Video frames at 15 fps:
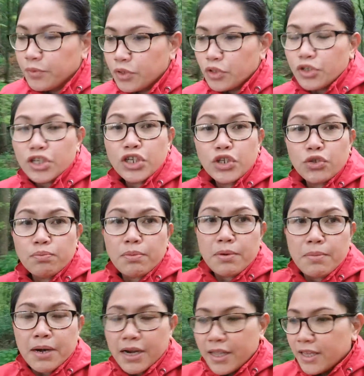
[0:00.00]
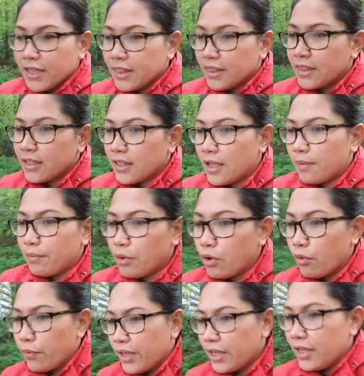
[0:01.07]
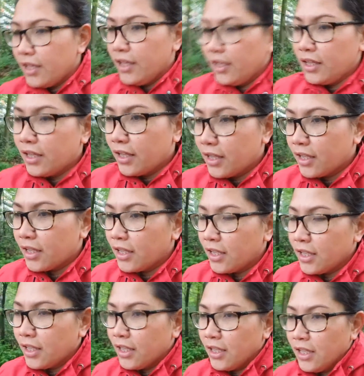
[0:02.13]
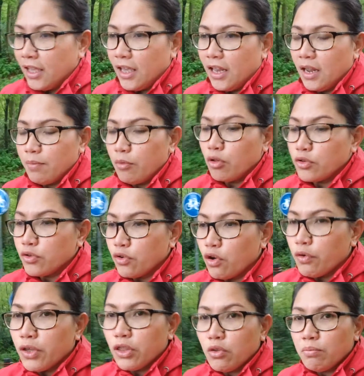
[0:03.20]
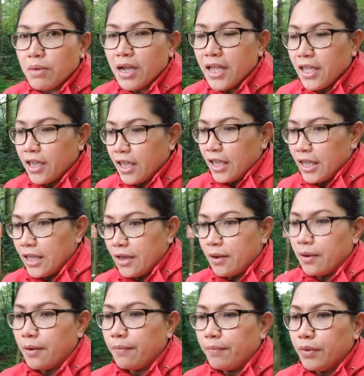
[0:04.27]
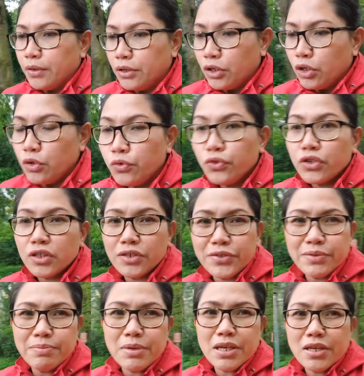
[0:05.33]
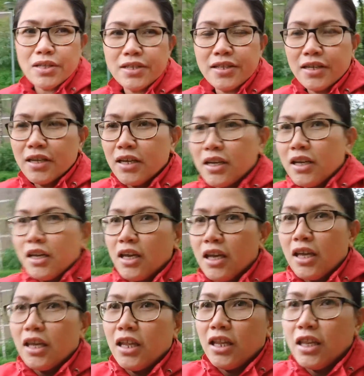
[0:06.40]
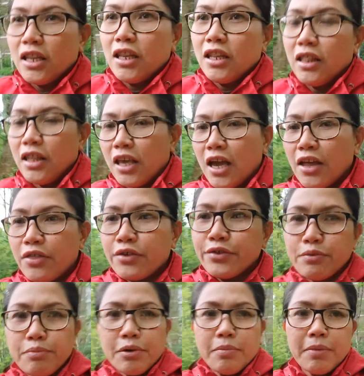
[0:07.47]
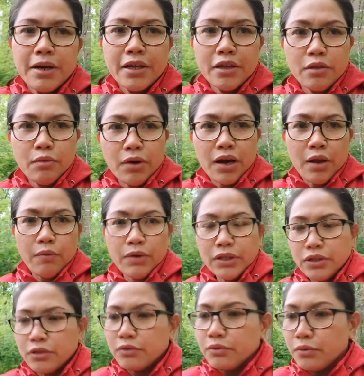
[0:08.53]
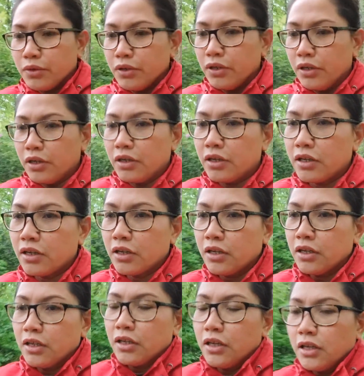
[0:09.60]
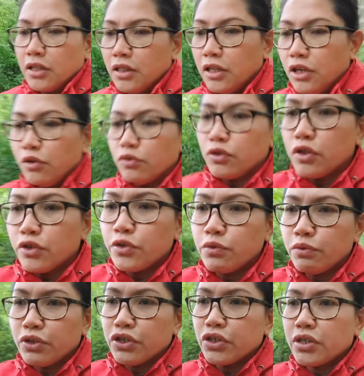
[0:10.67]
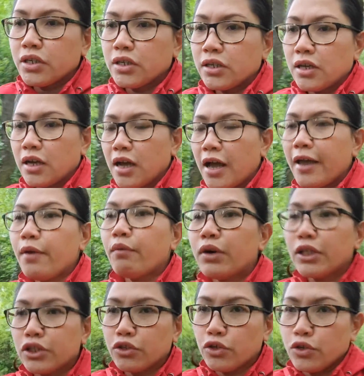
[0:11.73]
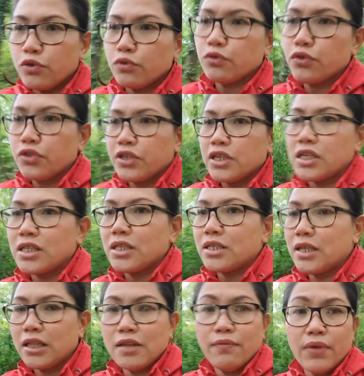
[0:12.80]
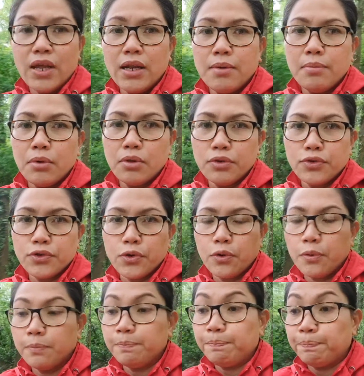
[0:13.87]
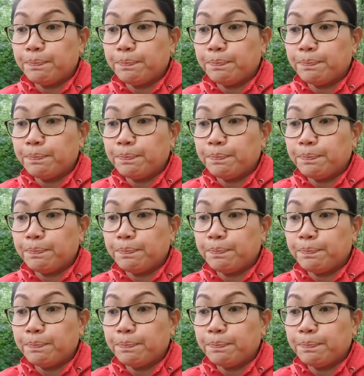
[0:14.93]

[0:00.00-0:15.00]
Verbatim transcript: Turkish supermarket that I'm going. And I'm also going to buy a noodles because in the other supermarket where I went to, the noodles which I want to use is not available. So